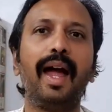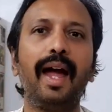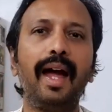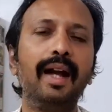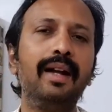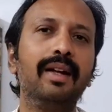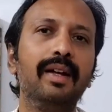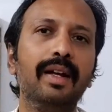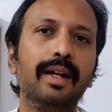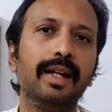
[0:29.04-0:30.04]
and
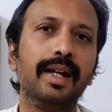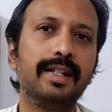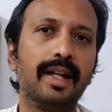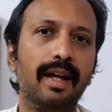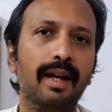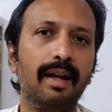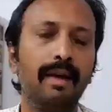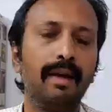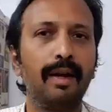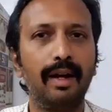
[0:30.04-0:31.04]
he's a
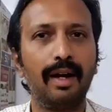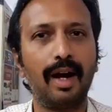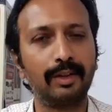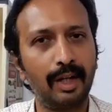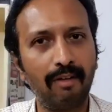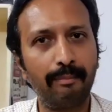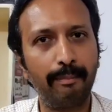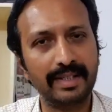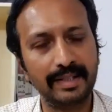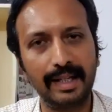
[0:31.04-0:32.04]
uh, author of
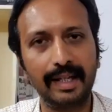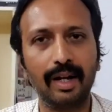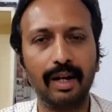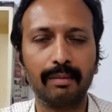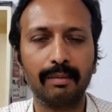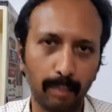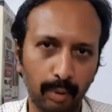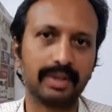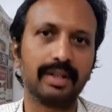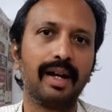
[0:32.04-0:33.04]
best-selling
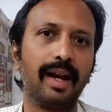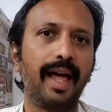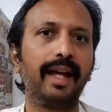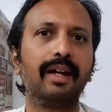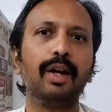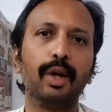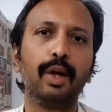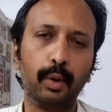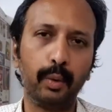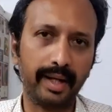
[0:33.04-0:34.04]
books like
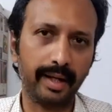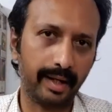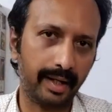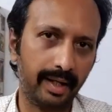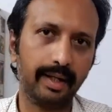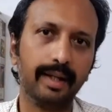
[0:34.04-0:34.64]
Nudi Kennedy,